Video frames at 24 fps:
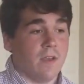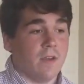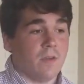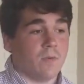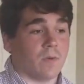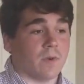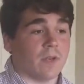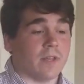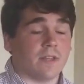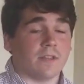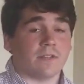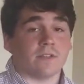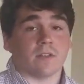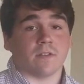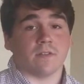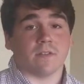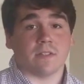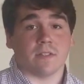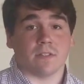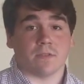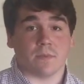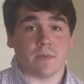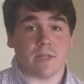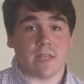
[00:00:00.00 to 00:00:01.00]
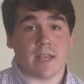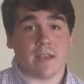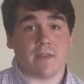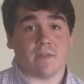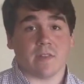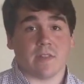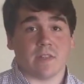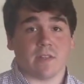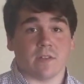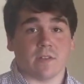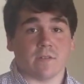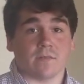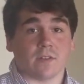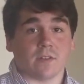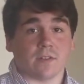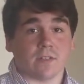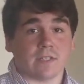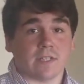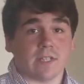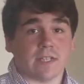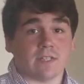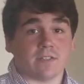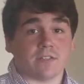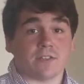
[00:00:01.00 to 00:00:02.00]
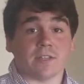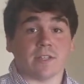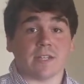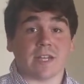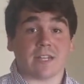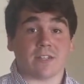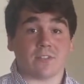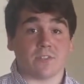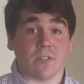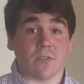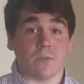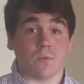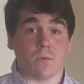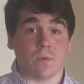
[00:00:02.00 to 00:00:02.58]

One of the services we have at the university is you can actually